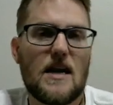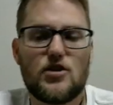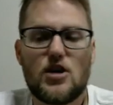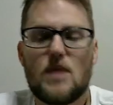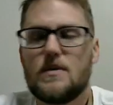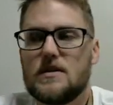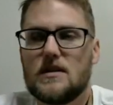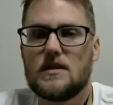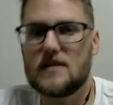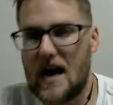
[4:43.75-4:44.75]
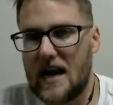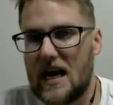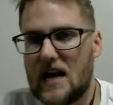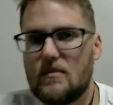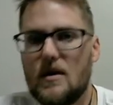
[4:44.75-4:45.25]
Champions is a side
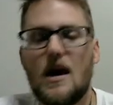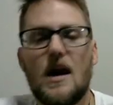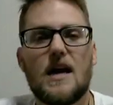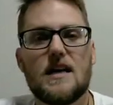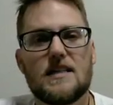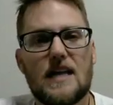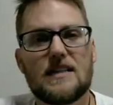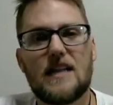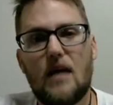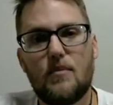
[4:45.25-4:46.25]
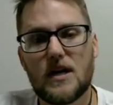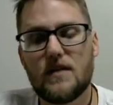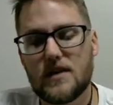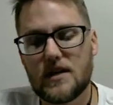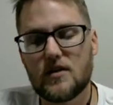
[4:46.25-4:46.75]
game, and it's not that big of
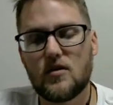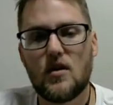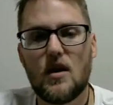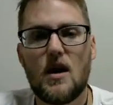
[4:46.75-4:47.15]
a deal.